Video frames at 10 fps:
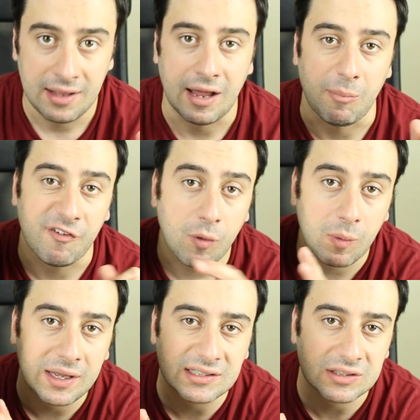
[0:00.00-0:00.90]
Now, before
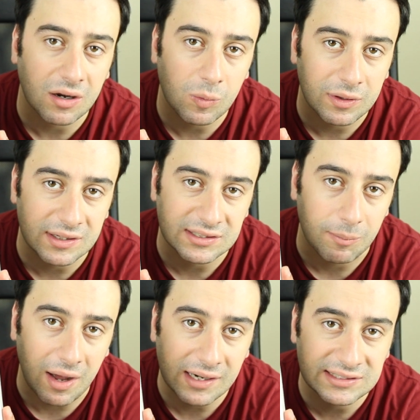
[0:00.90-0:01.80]
we get started with this
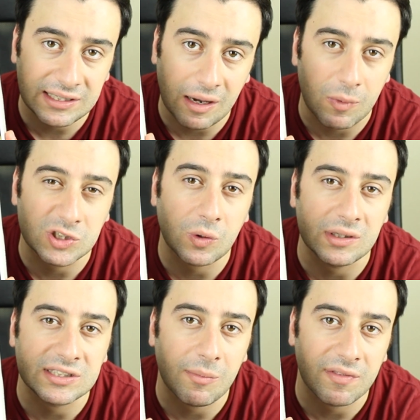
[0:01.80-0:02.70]
unboxing, I'm gonna show
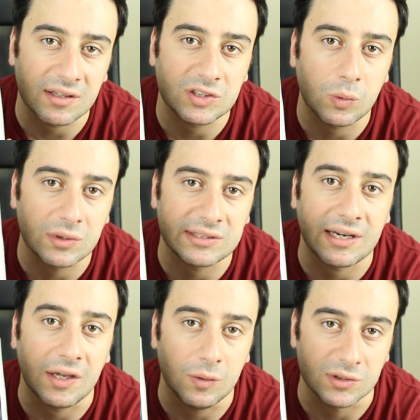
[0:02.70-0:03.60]
you some of the tools that
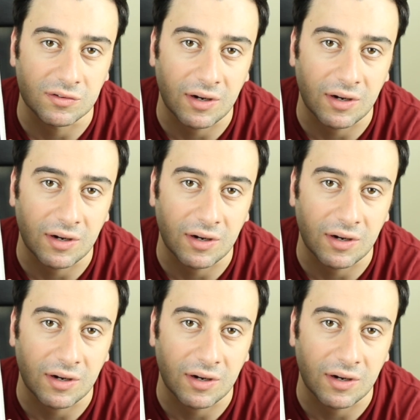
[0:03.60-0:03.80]
I use